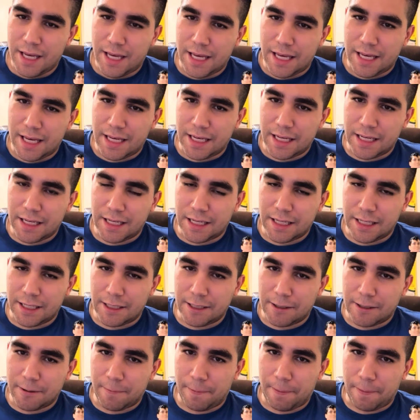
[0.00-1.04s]

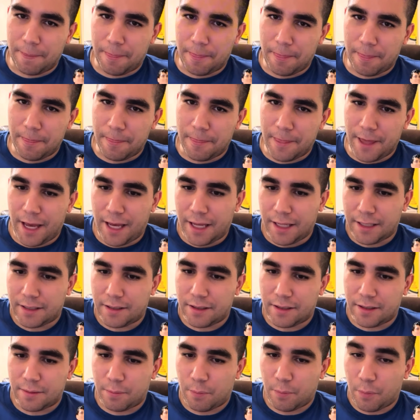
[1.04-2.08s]
And
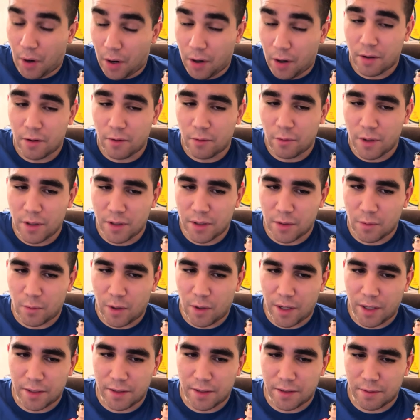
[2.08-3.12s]
that's part of the reason
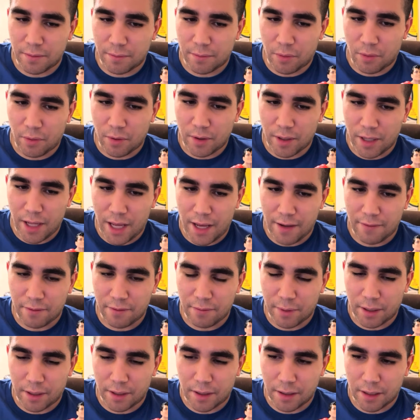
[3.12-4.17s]
why it's important to have
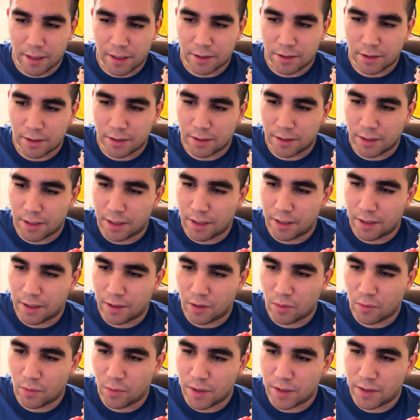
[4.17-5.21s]
in my collection. And
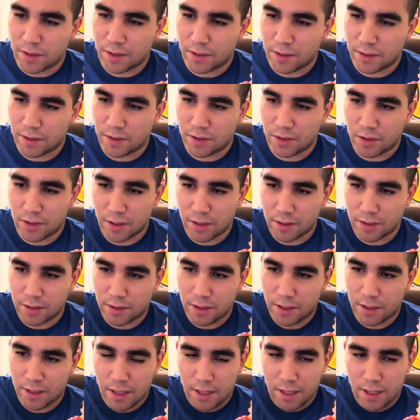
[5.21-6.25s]
another reason is just